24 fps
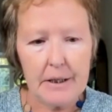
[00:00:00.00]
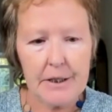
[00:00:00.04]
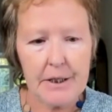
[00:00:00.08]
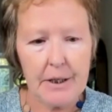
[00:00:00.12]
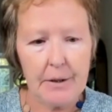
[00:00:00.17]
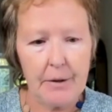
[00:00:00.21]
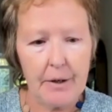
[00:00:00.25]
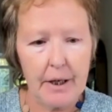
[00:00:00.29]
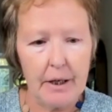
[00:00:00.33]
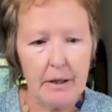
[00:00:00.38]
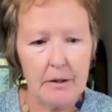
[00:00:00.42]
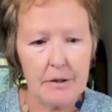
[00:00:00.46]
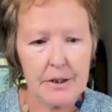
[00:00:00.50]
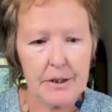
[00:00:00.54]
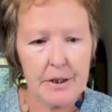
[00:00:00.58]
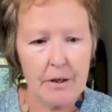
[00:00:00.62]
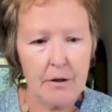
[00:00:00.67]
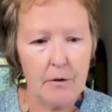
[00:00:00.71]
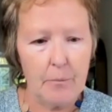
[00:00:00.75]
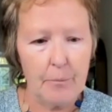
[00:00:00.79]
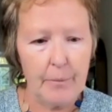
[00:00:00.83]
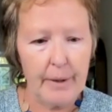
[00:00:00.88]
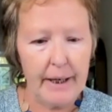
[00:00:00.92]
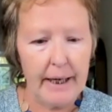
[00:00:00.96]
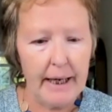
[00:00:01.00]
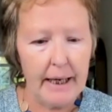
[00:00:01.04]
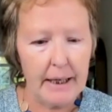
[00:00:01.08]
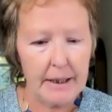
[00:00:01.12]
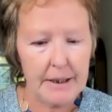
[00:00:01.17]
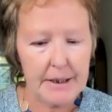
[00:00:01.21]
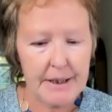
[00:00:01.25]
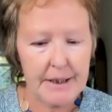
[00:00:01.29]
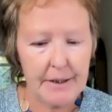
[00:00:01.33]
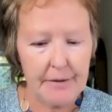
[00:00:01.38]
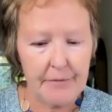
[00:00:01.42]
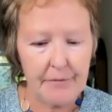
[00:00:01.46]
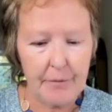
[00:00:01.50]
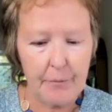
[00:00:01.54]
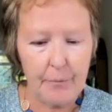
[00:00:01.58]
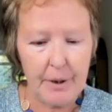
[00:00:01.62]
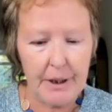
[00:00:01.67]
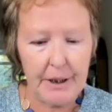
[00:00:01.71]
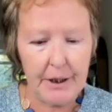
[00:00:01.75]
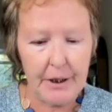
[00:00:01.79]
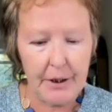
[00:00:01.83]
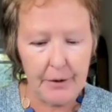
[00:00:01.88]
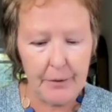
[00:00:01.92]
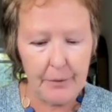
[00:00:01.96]
So girls can't be active. And
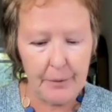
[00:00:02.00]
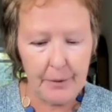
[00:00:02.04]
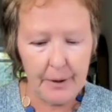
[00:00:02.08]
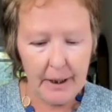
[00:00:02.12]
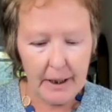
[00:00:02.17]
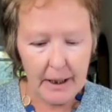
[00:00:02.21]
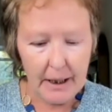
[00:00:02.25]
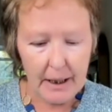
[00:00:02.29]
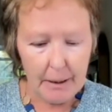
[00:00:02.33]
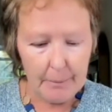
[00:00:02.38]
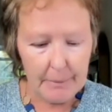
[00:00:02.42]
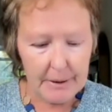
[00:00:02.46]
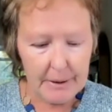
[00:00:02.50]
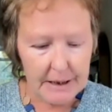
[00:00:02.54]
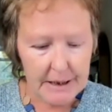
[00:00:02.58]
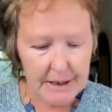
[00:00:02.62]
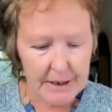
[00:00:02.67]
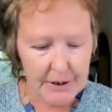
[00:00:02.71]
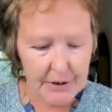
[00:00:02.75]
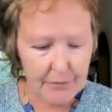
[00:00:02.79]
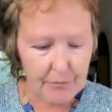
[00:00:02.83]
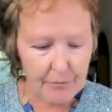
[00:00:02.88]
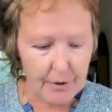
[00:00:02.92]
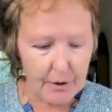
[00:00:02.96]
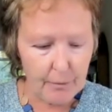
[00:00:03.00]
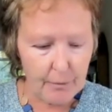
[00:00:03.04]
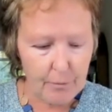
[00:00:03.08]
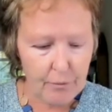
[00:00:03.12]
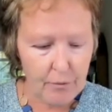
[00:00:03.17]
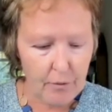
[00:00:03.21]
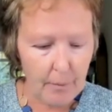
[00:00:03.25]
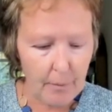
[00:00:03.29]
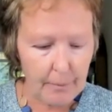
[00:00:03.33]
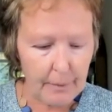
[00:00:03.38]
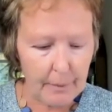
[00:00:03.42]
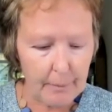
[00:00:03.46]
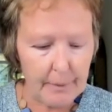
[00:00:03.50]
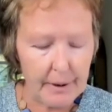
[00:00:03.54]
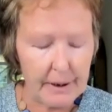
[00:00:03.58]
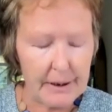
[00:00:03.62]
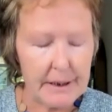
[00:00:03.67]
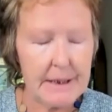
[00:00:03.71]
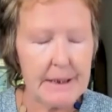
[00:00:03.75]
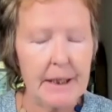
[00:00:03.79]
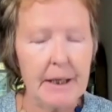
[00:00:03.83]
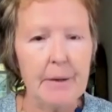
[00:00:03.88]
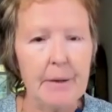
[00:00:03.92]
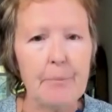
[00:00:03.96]
we know, I mean, this is a real problem.
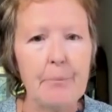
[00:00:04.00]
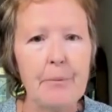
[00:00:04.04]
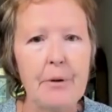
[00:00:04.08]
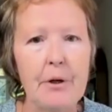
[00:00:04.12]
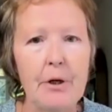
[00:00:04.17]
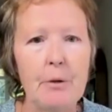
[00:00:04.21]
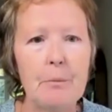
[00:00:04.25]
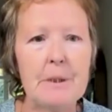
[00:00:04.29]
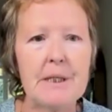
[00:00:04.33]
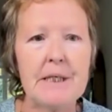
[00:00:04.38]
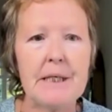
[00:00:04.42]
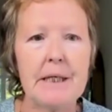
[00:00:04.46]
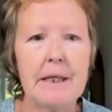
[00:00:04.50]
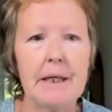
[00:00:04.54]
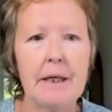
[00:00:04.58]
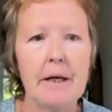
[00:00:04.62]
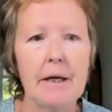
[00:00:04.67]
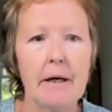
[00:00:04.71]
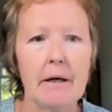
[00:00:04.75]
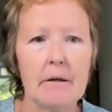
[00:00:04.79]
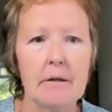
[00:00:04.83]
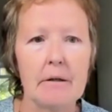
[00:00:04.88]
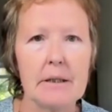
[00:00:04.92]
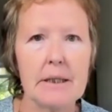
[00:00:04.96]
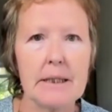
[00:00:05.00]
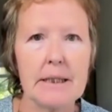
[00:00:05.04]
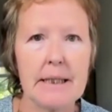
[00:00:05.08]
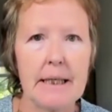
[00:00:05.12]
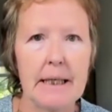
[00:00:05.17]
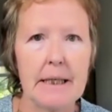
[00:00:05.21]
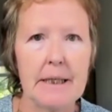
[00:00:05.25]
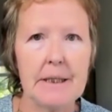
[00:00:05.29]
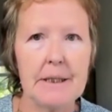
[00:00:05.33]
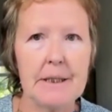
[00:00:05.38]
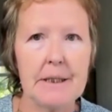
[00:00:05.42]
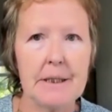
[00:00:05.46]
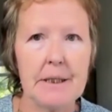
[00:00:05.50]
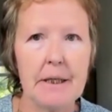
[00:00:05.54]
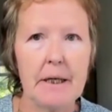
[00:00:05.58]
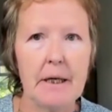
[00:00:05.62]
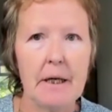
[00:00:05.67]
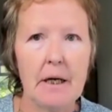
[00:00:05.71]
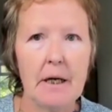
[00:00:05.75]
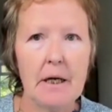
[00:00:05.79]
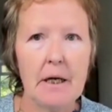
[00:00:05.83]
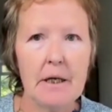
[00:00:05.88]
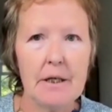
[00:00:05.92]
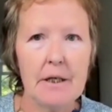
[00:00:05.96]
At, at puberty, girls tend to
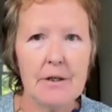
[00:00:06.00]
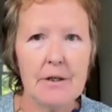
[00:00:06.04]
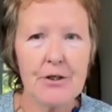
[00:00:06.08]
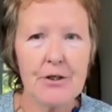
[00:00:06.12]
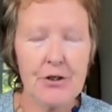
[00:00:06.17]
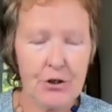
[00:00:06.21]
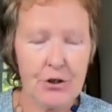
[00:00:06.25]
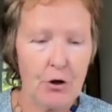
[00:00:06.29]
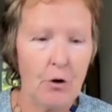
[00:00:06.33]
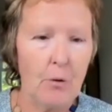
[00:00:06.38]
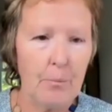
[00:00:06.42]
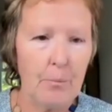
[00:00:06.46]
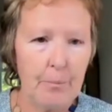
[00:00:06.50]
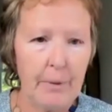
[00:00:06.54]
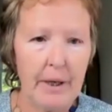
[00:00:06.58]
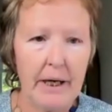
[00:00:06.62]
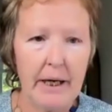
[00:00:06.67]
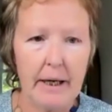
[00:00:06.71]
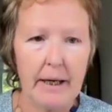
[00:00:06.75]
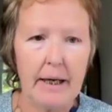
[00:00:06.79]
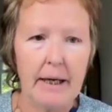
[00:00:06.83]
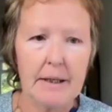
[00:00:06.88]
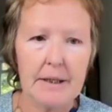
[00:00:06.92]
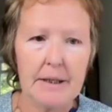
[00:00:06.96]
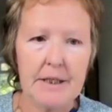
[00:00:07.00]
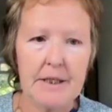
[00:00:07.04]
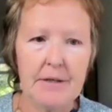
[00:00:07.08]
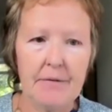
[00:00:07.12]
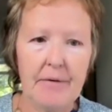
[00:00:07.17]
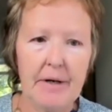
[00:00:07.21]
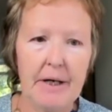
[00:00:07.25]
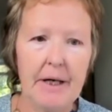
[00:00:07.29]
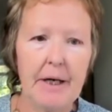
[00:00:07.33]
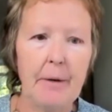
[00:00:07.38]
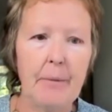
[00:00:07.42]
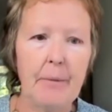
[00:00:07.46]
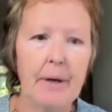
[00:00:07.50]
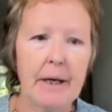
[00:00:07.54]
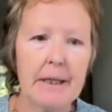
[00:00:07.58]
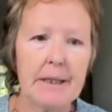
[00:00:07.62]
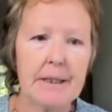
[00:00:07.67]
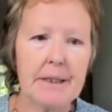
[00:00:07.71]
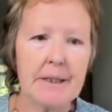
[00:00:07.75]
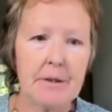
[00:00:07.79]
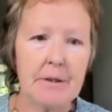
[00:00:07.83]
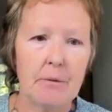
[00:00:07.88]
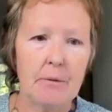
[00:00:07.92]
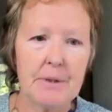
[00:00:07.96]
stop being active
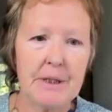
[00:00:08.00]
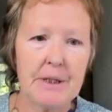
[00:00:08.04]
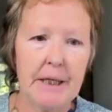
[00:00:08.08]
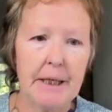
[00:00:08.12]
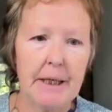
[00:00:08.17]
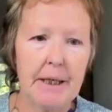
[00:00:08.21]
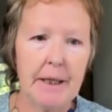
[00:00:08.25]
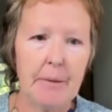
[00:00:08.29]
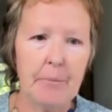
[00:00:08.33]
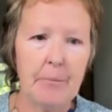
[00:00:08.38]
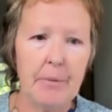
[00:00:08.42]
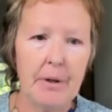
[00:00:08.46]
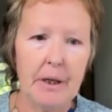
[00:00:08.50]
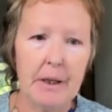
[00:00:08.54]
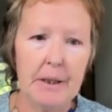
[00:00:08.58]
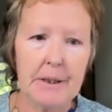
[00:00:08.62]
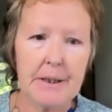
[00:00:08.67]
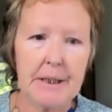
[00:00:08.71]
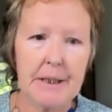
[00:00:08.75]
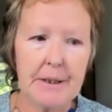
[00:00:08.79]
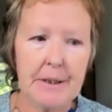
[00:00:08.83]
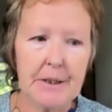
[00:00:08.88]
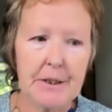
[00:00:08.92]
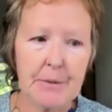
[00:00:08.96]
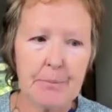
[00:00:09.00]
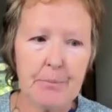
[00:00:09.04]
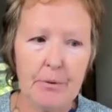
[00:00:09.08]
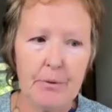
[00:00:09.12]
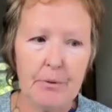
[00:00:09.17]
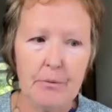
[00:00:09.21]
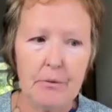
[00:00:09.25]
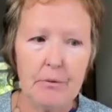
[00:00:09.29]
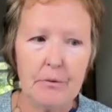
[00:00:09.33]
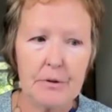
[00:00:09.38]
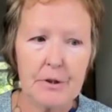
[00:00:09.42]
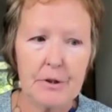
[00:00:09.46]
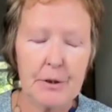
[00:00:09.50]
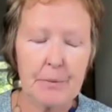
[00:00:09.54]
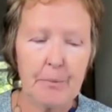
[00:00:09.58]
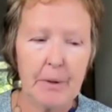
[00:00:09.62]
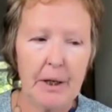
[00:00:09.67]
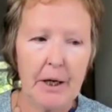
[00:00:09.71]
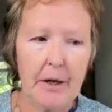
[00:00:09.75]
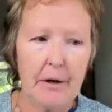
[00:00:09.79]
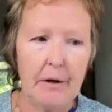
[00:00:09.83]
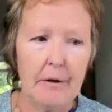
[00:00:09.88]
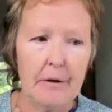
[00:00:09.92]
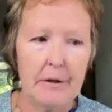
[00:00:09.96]
anyway, stop taking part in sports
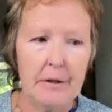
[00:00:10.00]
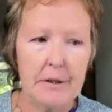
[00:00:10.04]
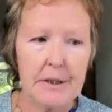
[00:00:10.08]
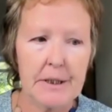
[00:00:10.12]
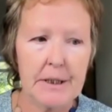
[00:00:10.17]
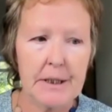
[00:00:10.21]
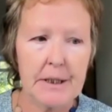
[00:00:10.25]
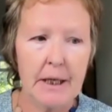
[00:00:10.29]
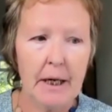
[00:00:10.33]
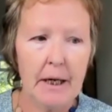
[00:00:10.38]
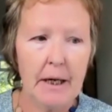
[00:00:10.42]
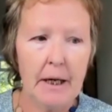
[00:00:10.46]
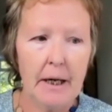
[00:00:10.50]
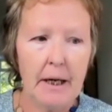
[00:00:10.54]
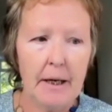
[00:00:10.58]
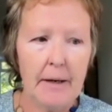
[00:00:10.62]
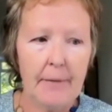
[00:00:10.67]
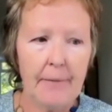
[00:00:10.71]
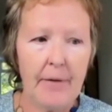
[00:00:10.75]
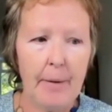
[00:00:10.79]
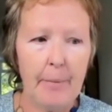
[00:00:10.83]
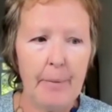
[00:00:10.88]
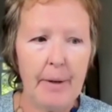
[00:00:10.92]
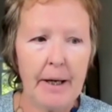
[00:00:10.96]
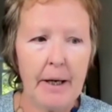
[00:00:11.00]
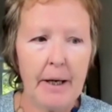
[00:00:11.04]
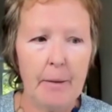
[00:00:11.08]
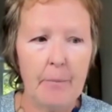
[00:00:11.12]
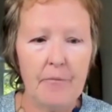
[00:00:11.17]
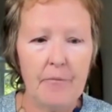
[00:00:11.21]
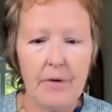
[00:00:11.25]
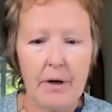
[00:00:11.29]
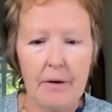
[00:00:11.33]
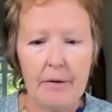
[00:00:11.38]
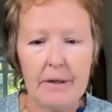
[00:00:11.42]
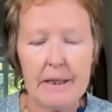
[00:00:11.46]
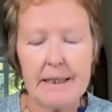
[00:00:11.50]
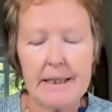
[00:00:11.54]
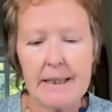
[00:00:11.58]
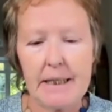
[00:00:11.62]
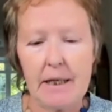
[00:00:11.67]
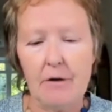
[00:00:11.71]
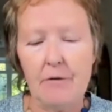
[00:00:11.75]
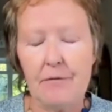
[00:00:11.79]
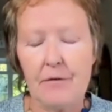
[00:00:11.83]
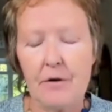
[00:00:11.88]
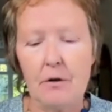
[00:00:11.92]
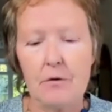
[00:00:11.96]
because they become very
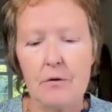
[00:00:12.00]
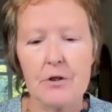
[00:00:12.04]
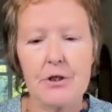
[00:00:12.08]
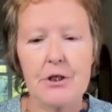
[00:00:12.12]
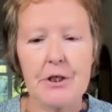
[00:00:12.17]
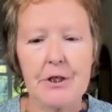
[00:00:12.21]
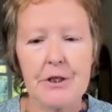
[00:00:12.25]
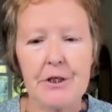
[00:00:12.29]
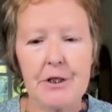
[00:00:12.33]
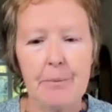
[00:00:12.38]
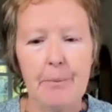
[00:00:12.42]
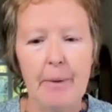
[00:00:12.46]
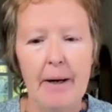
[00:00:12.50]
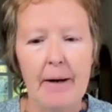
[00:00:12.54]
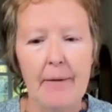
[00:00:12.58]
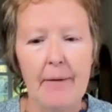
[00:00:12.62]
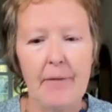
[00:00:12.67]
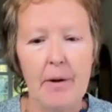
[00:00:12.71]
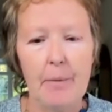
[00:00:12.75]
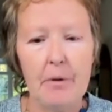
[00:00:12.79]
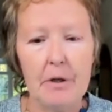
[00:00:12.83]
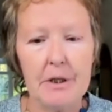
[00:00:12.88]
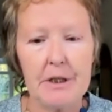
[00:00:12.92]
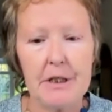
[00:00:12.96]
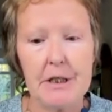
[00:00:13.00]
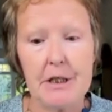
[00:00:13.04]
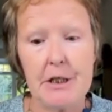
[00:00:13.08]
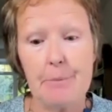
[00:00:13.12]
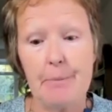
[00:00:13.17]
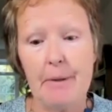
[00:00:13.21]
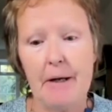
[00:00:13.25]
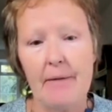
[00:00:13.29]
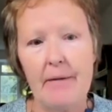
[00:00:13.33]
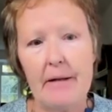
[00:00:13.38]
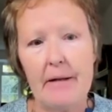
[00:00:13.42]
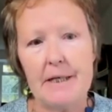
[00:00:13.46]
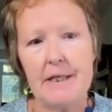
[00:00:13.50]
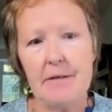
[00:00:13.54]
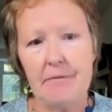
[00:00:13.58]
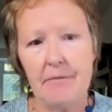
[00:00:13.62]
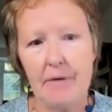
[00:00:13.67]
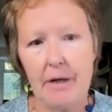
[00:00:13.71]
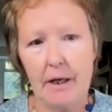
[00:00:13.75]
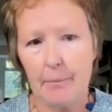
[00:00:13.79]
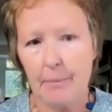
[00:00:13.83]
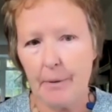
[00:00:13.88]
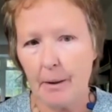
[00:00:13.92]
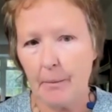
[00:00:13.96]
self-conscious about their bodies, about their
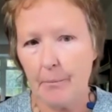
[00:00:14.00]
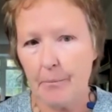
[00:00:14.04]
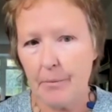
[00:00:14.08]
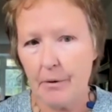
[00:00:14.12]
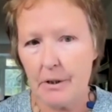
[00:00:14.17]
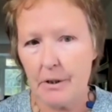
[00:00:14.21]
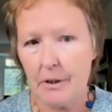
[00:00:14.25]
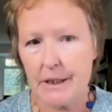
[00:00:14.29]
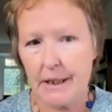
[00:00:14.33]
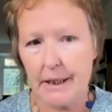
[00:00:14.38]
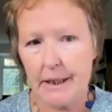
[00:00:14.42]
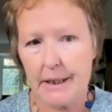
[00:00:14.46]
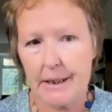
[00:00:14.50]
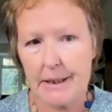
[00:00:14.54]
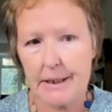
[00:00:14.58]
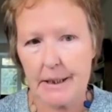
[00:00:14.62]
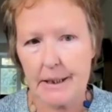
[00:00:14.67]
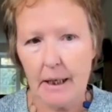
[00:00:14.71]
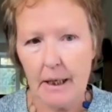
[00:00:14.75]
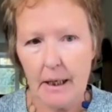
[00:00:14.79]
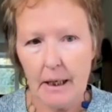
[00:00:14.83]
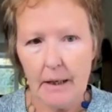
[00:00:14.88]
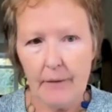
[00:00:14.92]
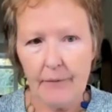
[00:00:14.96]
developing bodies.